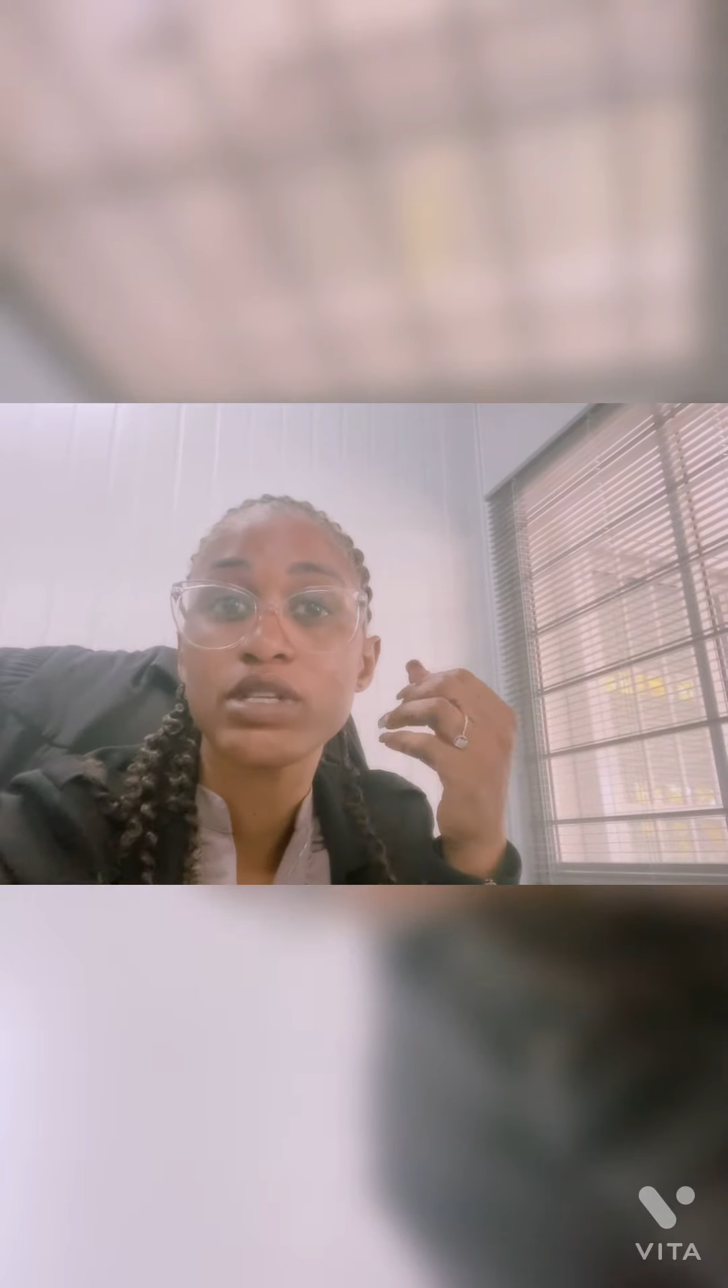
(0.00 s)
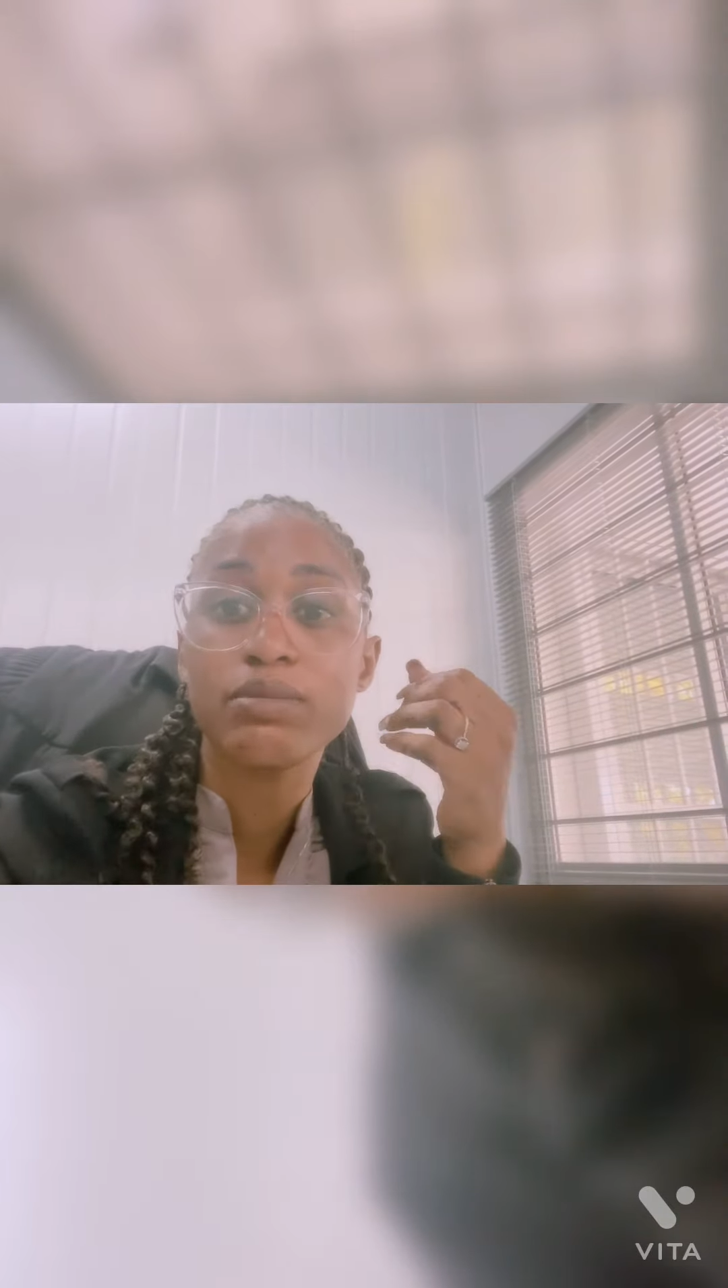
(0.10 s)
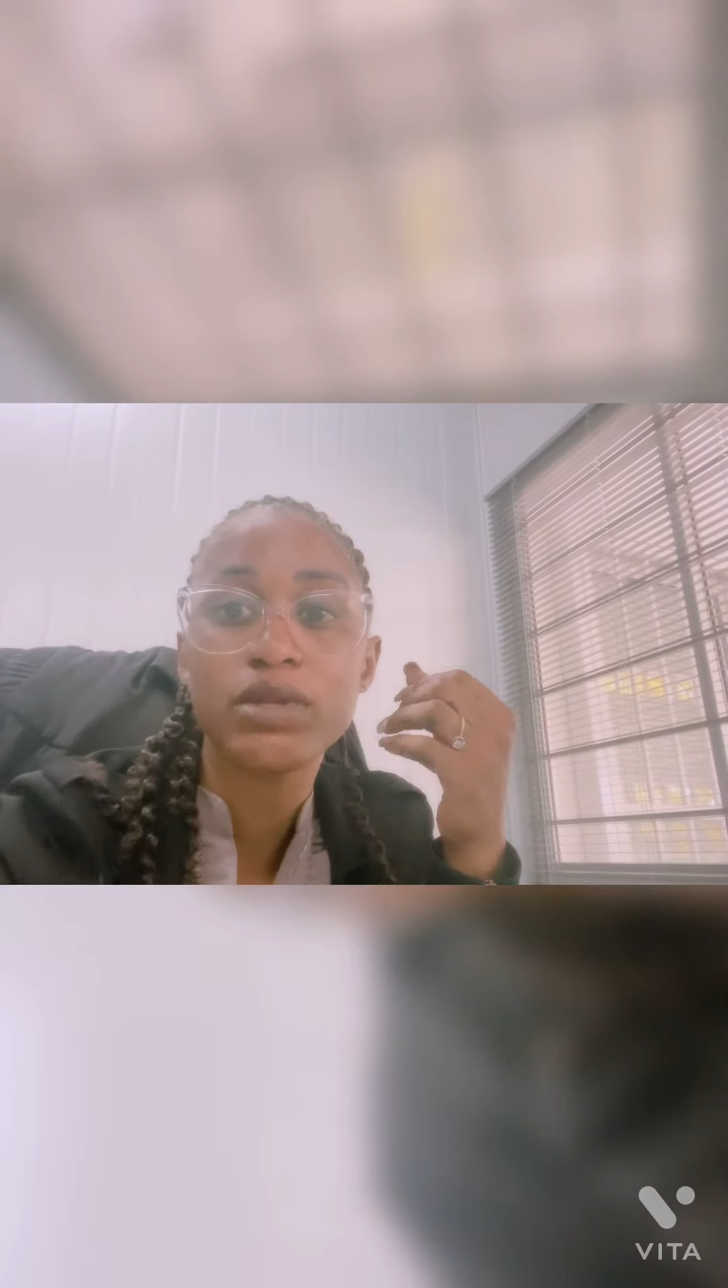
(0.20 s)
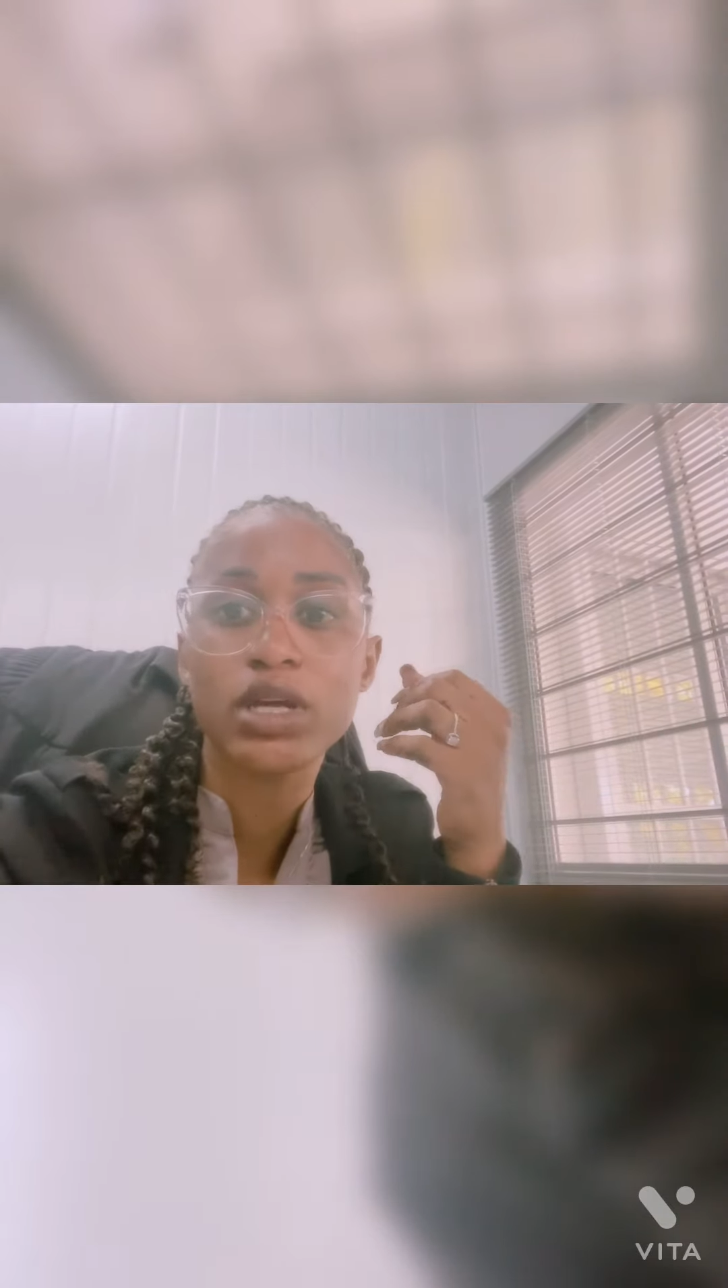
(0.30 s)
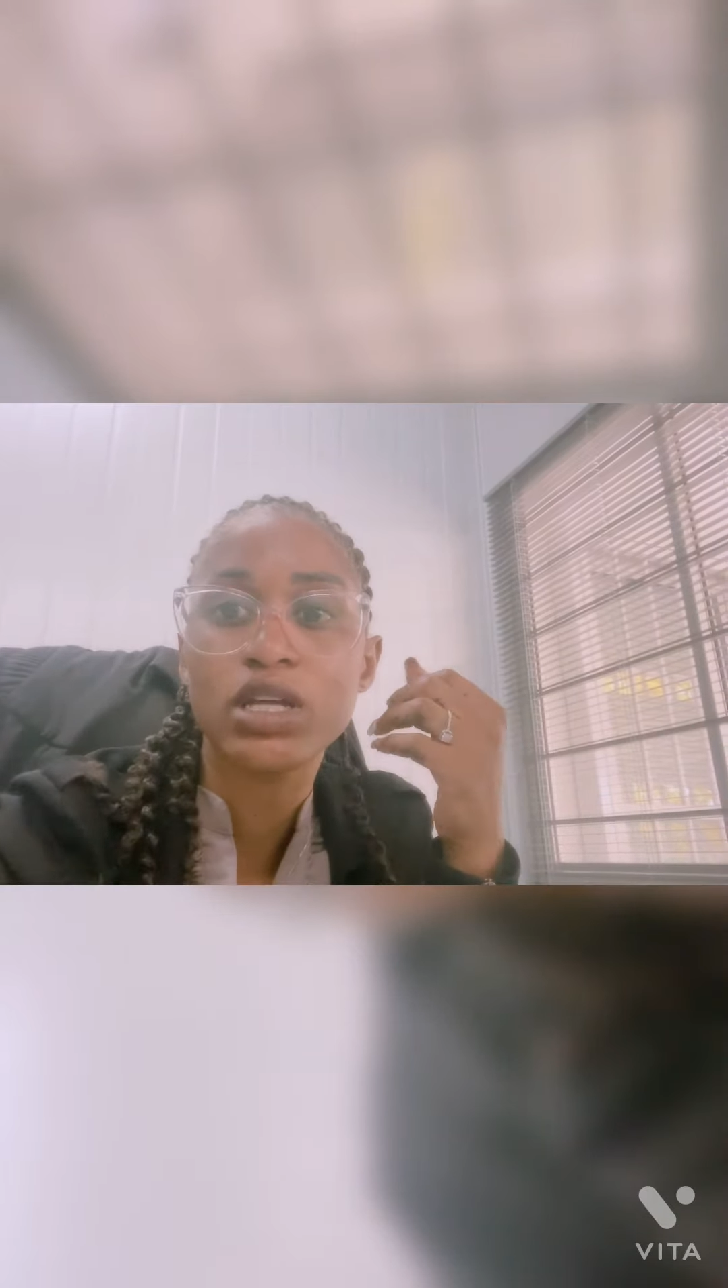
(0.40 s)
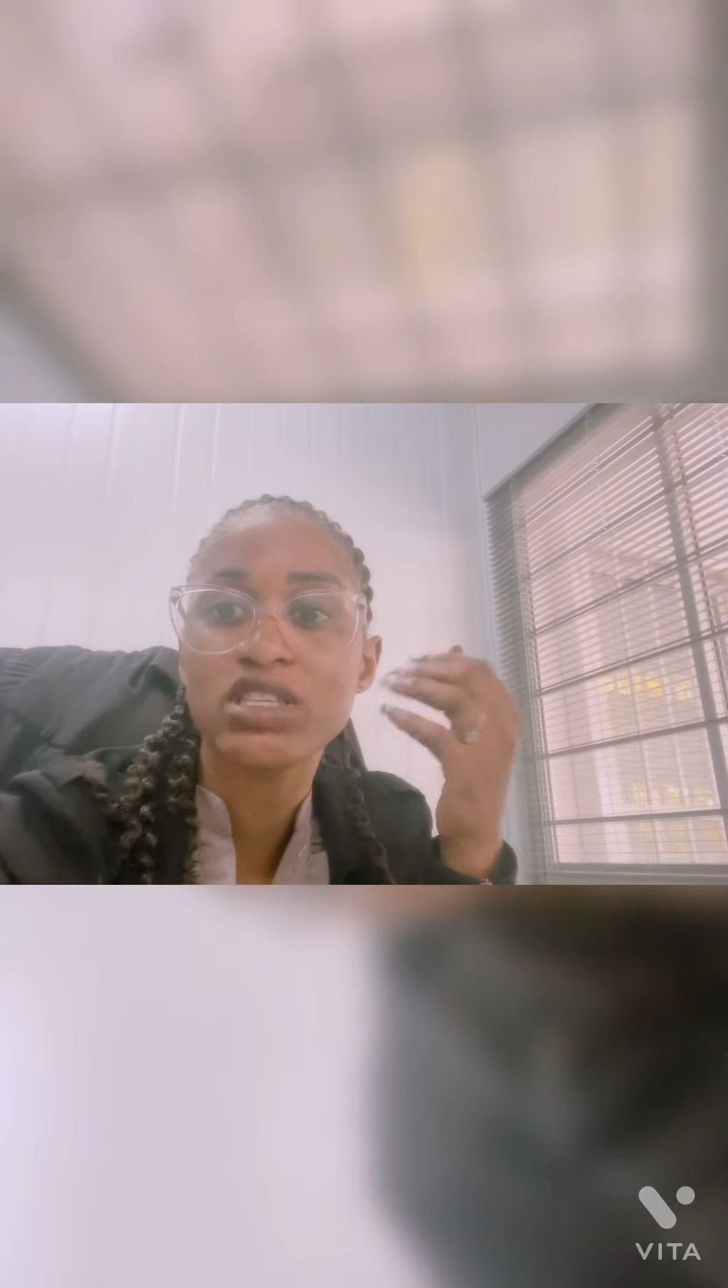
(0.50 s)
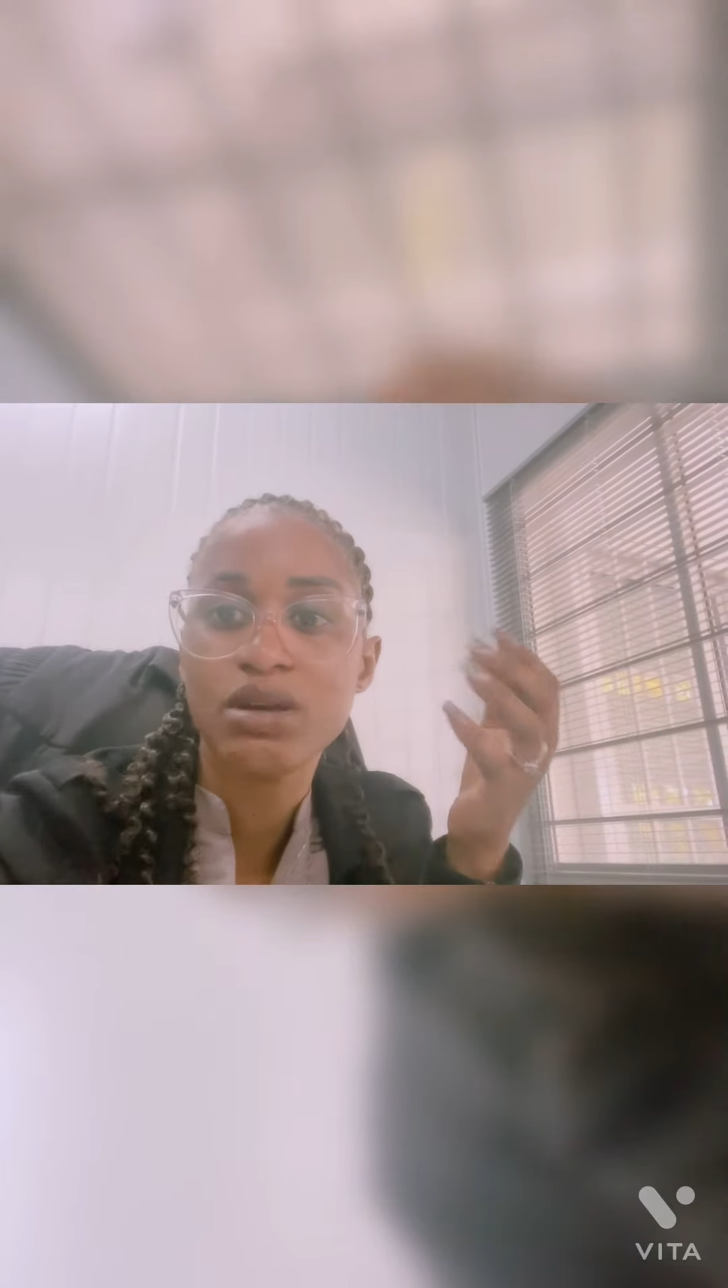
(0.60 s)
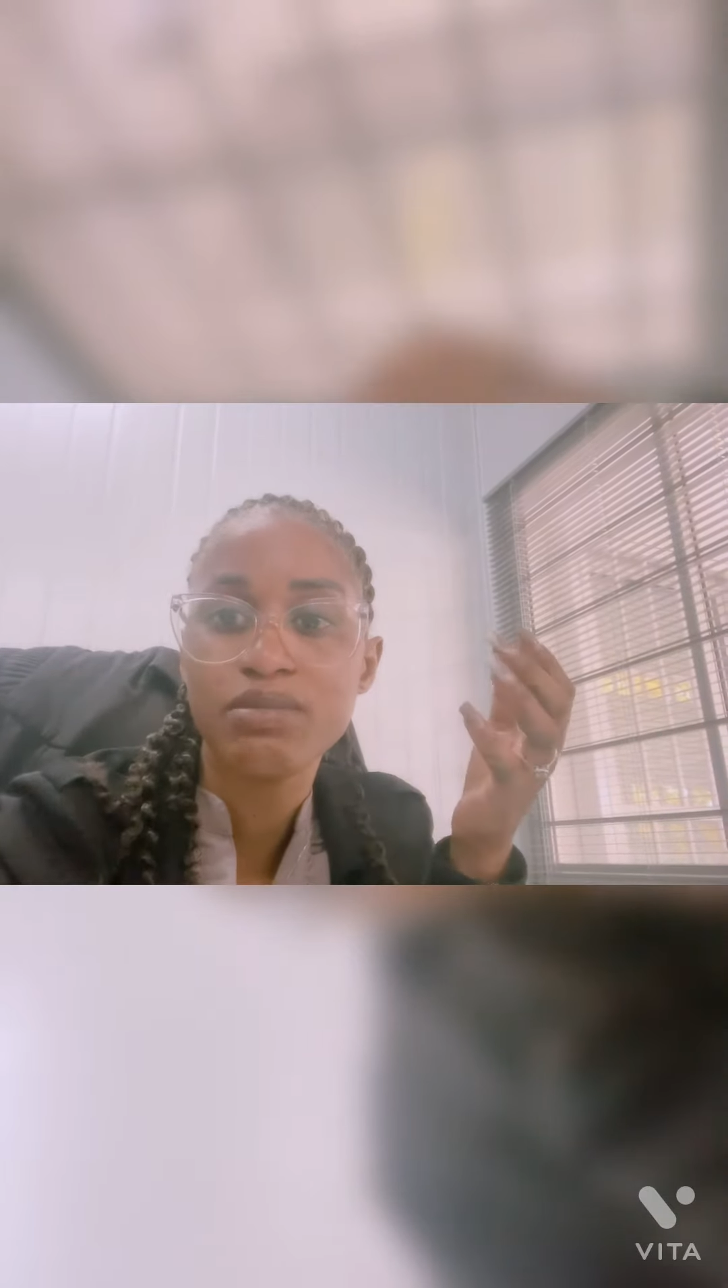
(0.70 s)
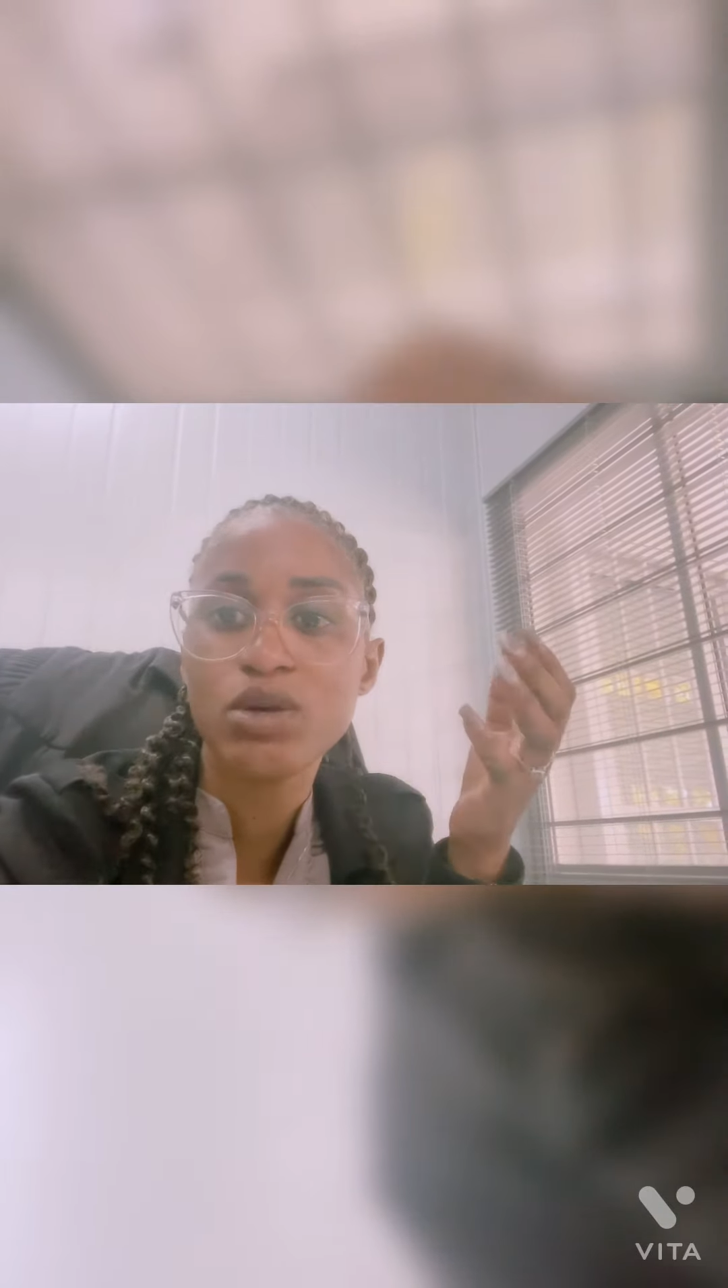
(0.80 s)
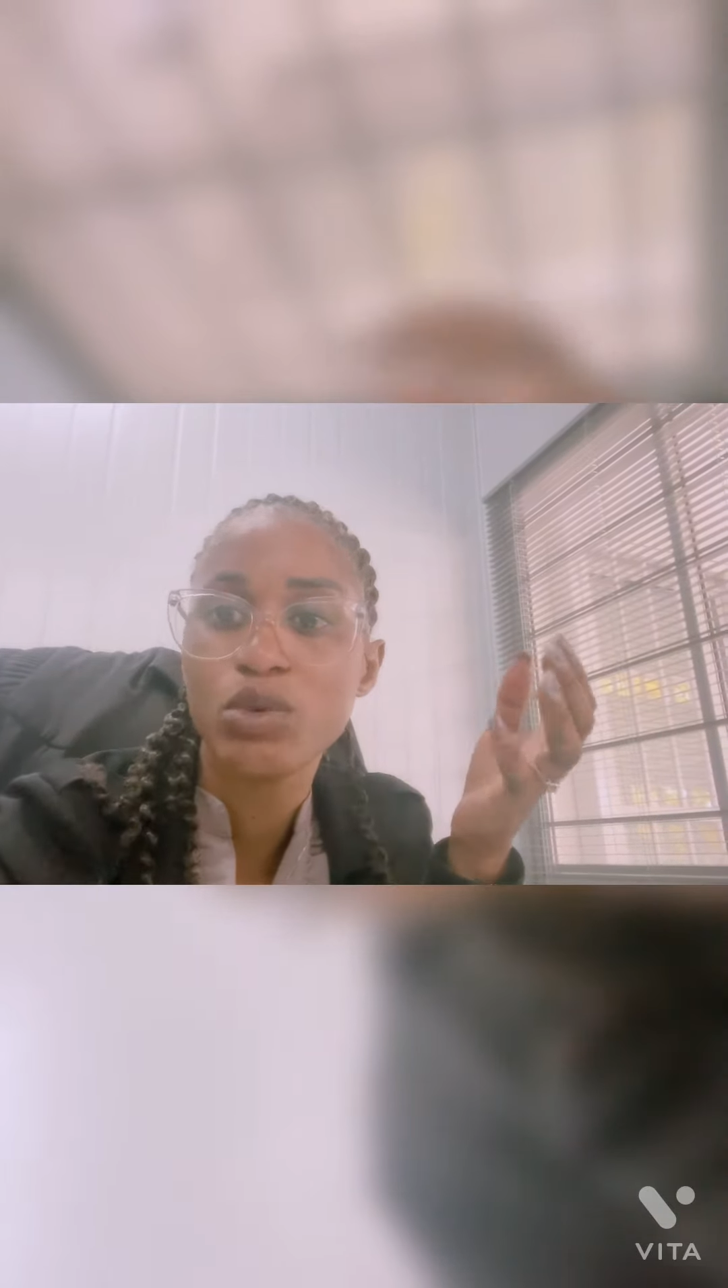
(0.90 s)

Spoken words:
something